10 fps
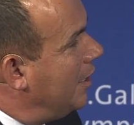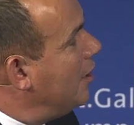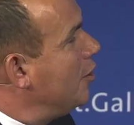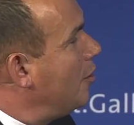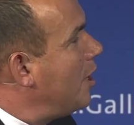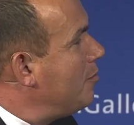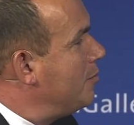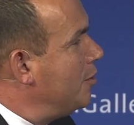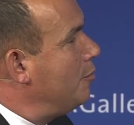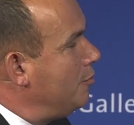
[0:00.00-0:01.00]
You know,
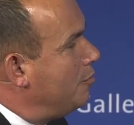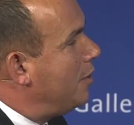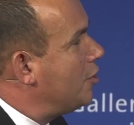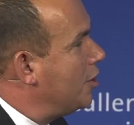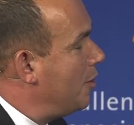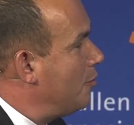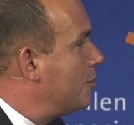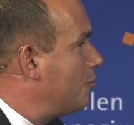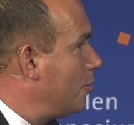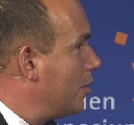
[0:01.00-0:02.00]
you mentioned I
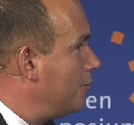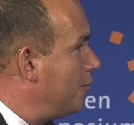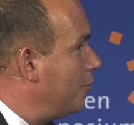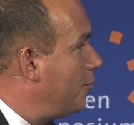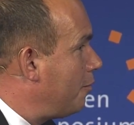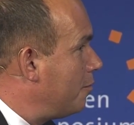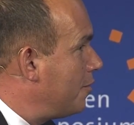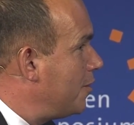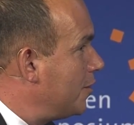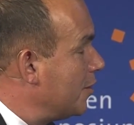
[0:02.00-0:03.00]
was one of the few foreign
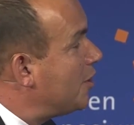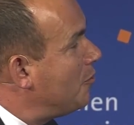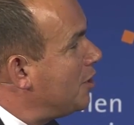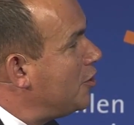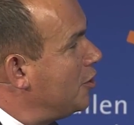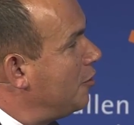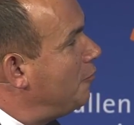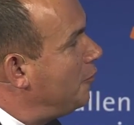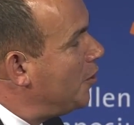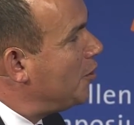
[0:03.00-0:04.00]
presidents. I was actually the
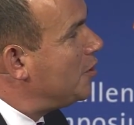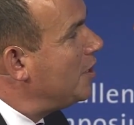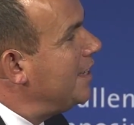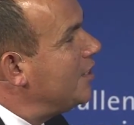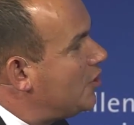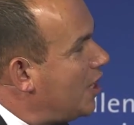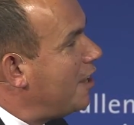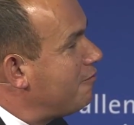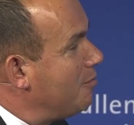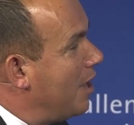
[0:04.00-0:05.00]
first
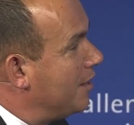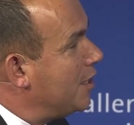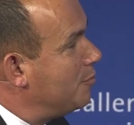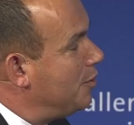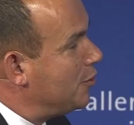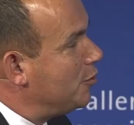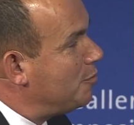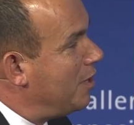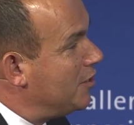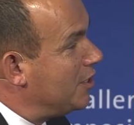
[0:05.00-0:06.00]
salaryman. That's the person who
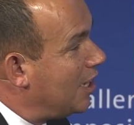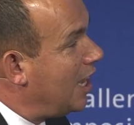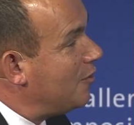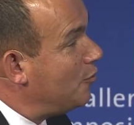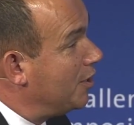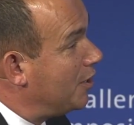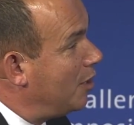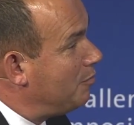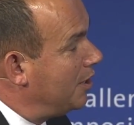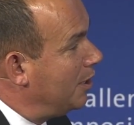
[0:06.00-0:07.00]
spends his life with the
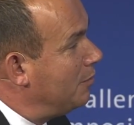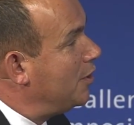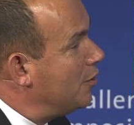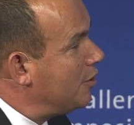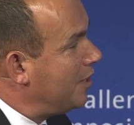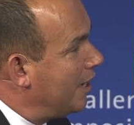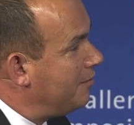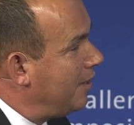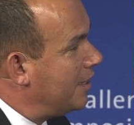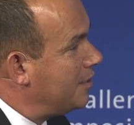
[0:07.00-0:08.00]
company. And because of that
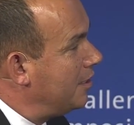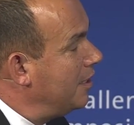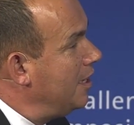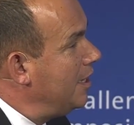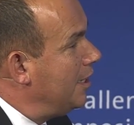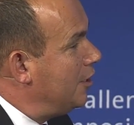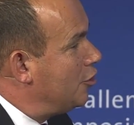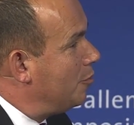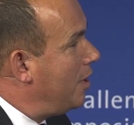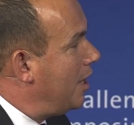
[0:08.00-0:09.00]
factor, in
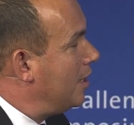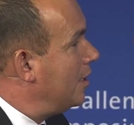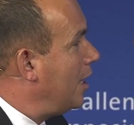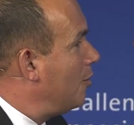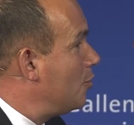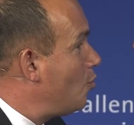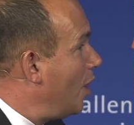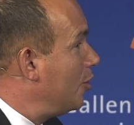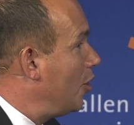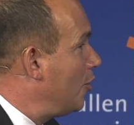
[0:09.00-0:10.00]
Japan, I was
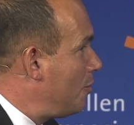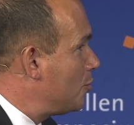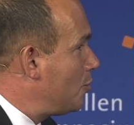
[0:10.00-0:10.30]
well known. I was